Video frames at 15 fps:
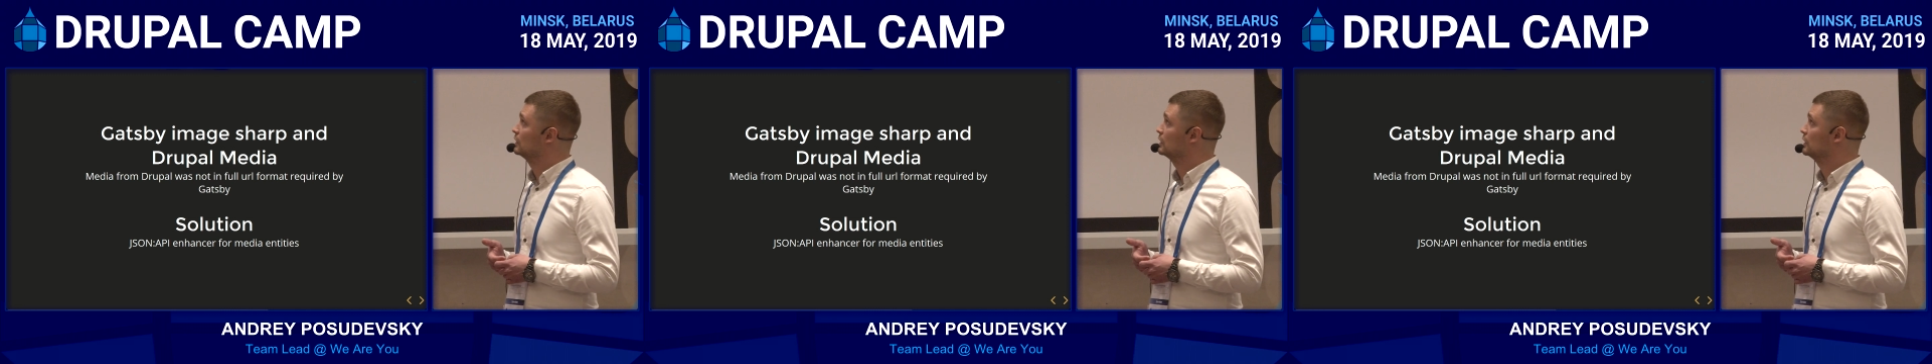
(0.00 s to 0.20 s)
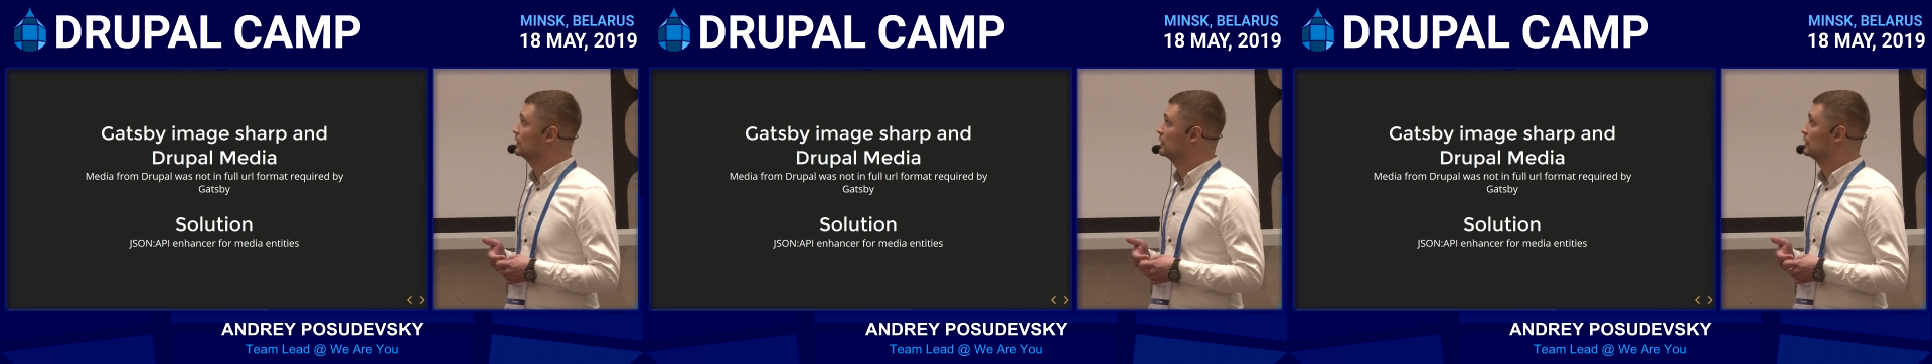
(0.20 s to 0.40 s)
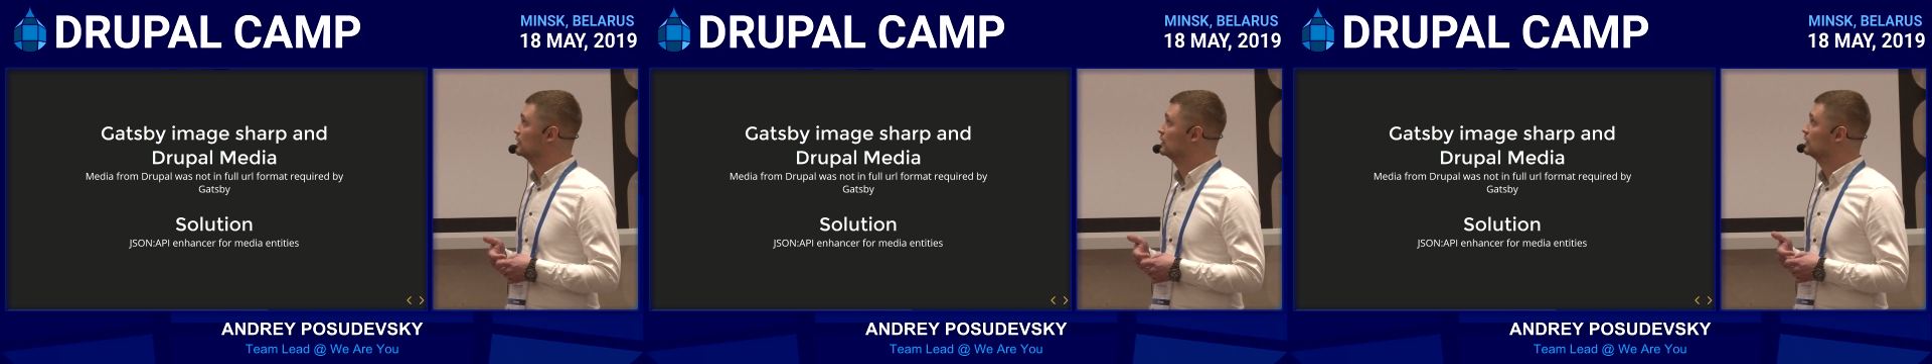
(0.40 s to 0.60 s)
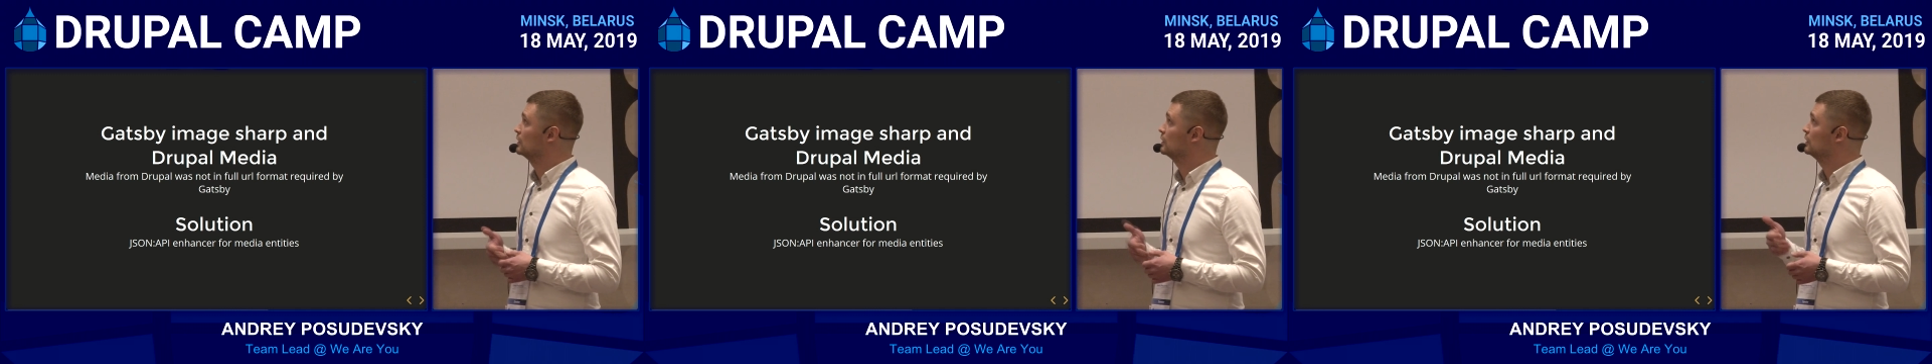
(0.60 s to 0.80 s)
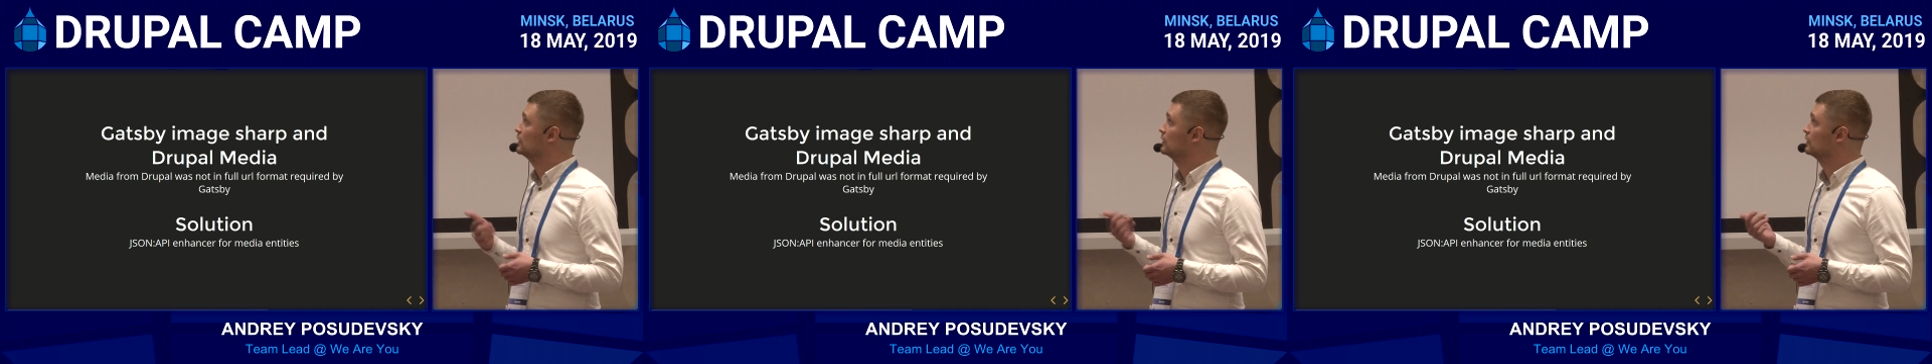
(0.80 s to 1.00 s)
in,
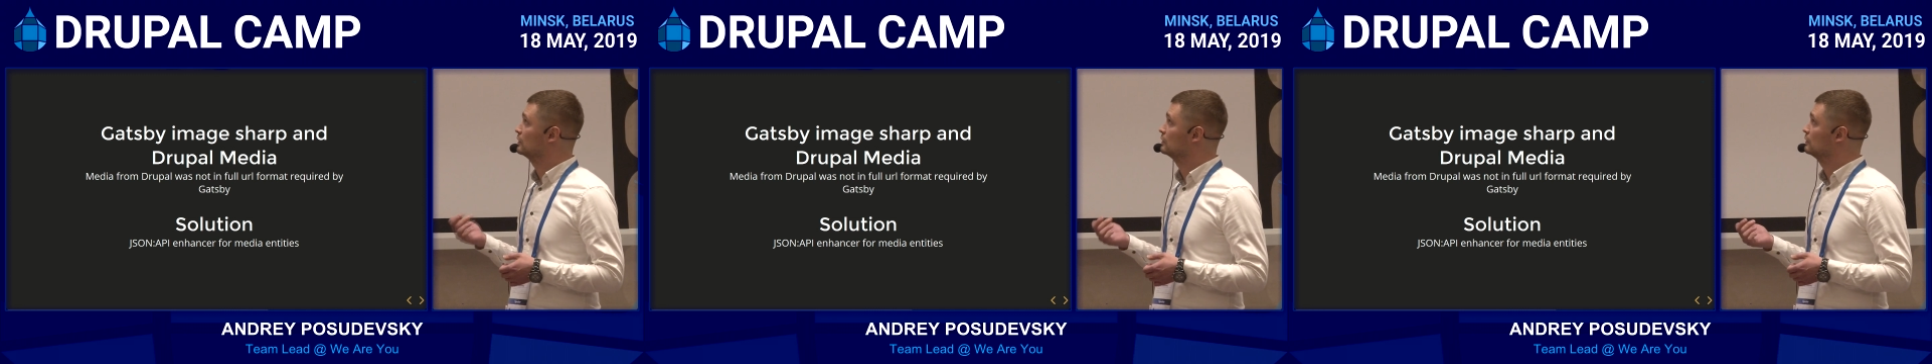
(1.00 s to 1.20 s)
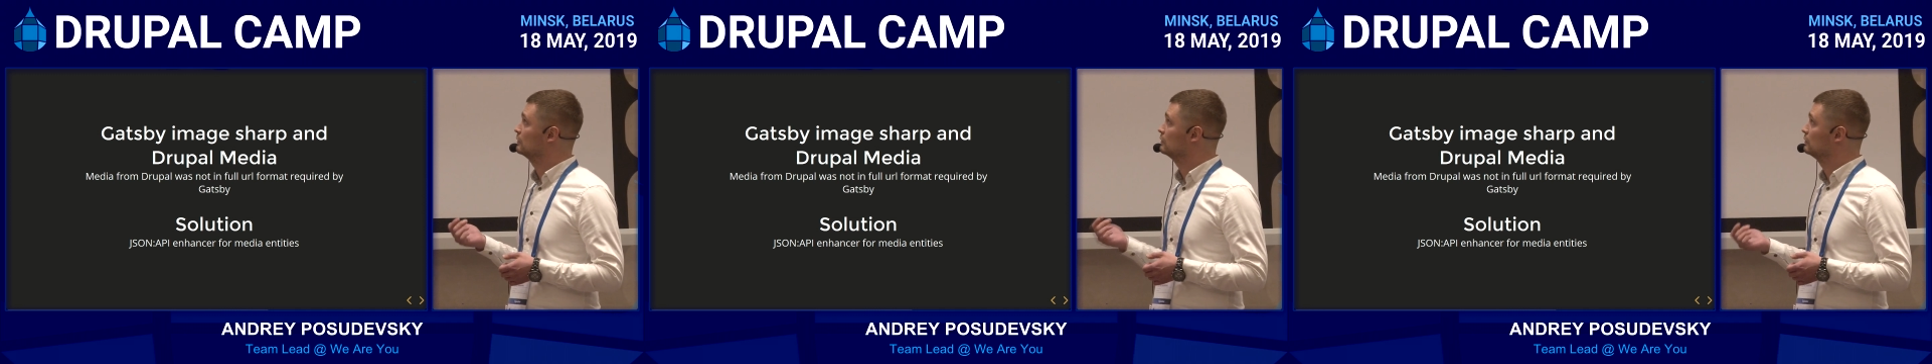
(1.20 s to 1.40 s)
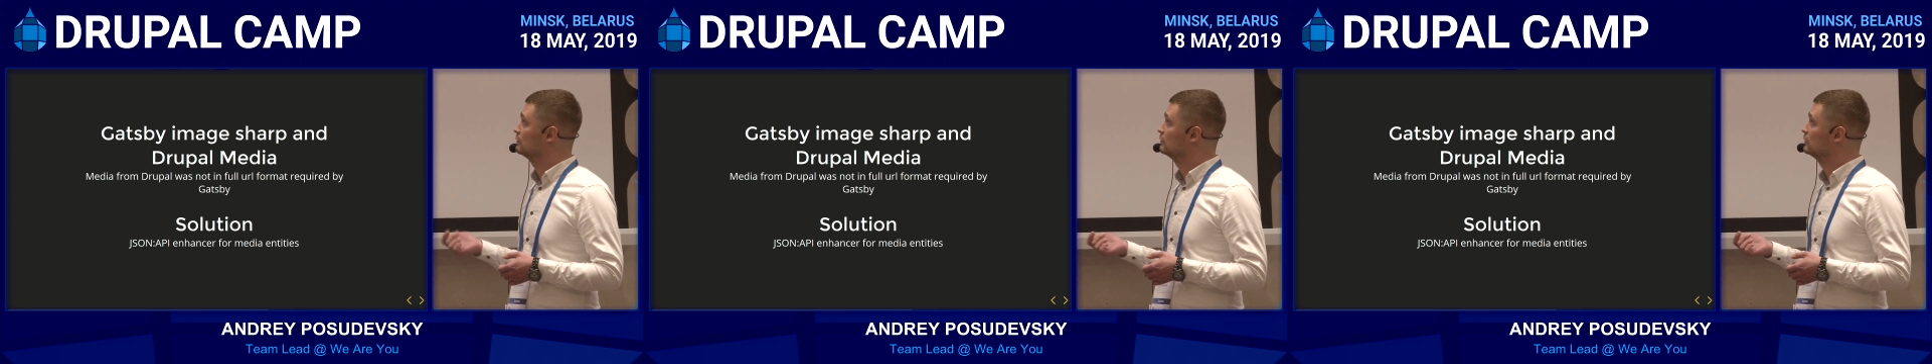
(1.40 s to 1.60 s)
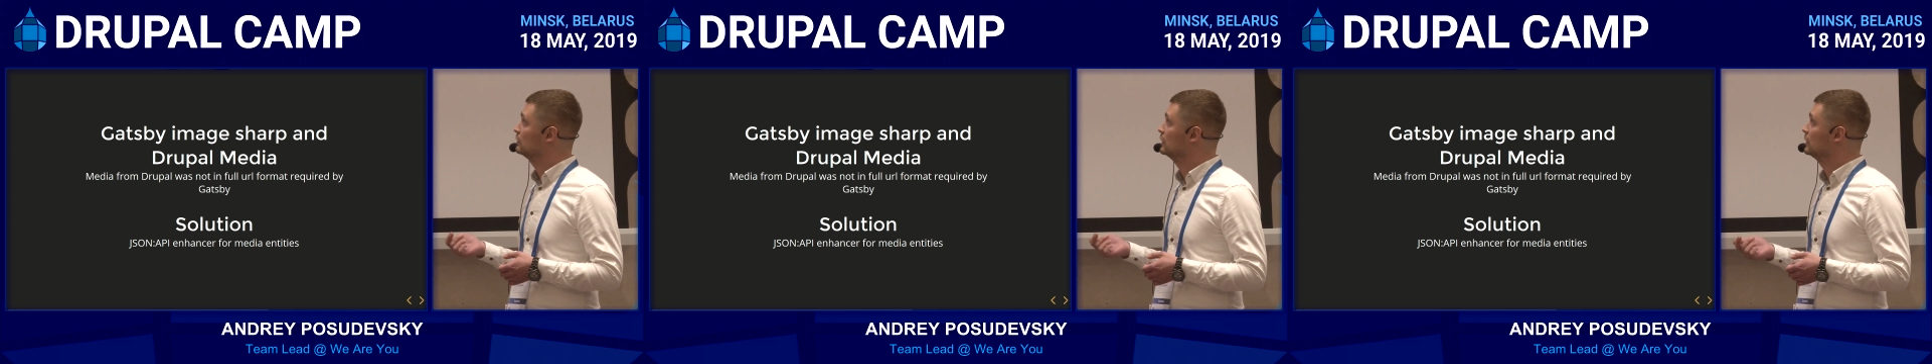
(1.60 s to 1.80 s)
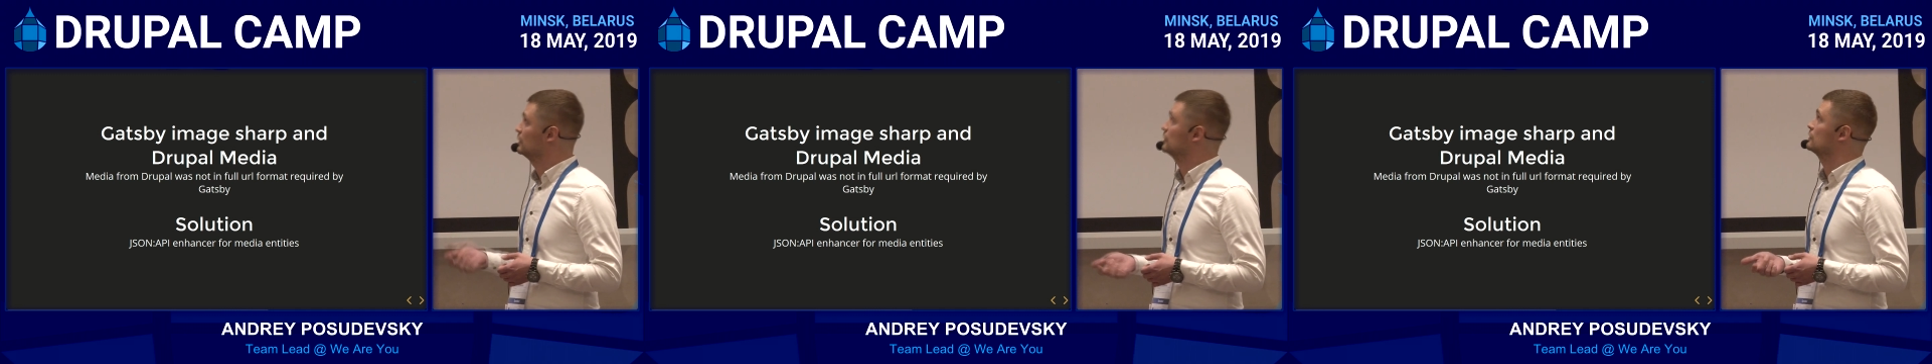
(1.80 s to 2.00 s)
uh, in an,
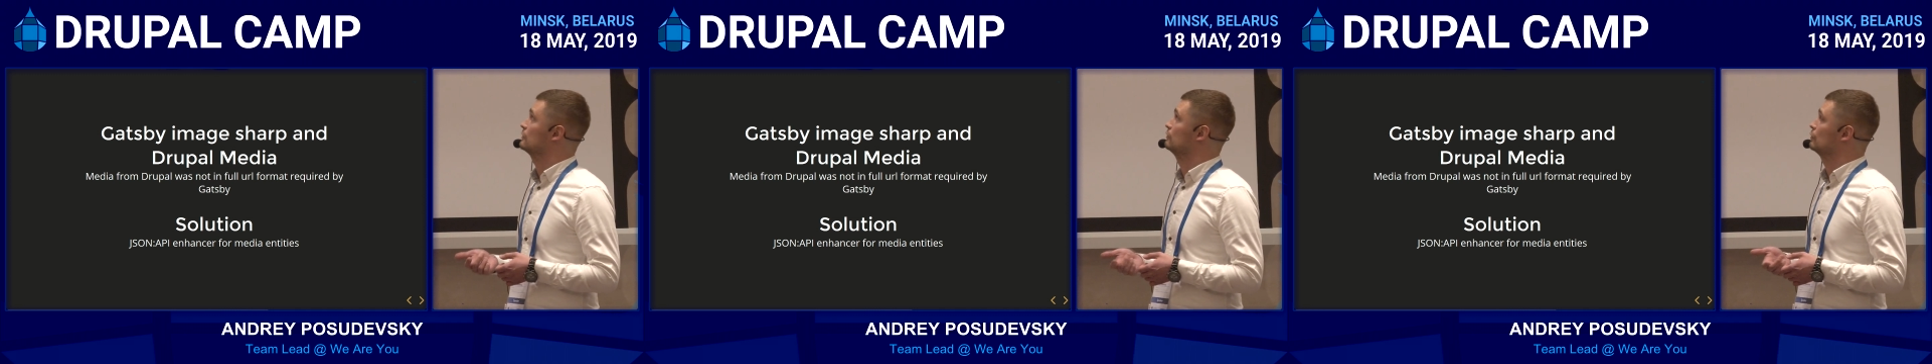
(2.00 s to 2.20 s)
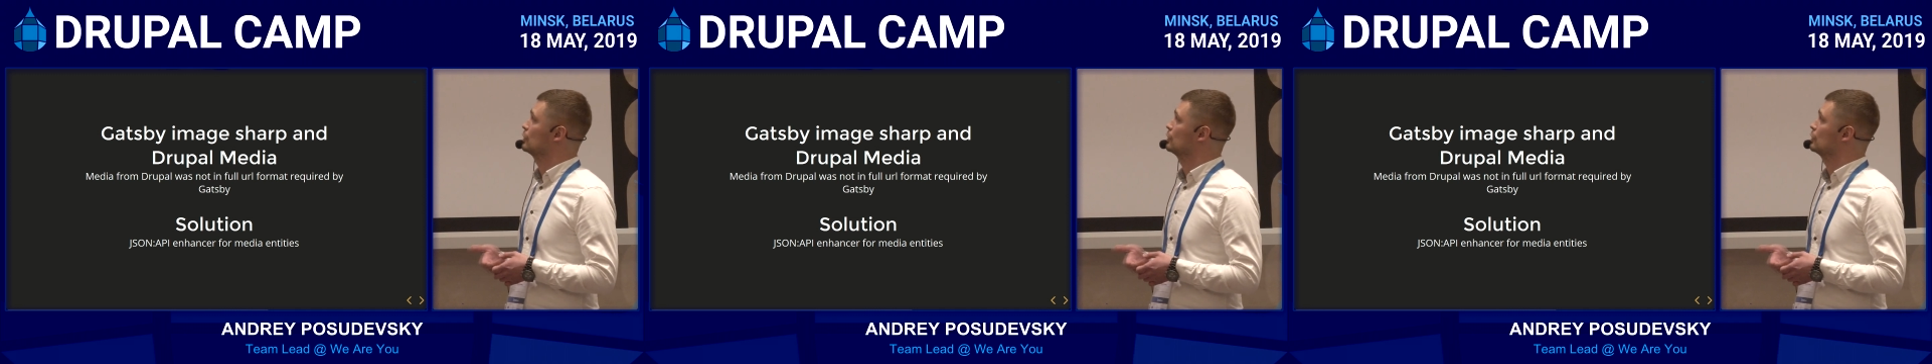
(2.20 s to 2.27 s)
another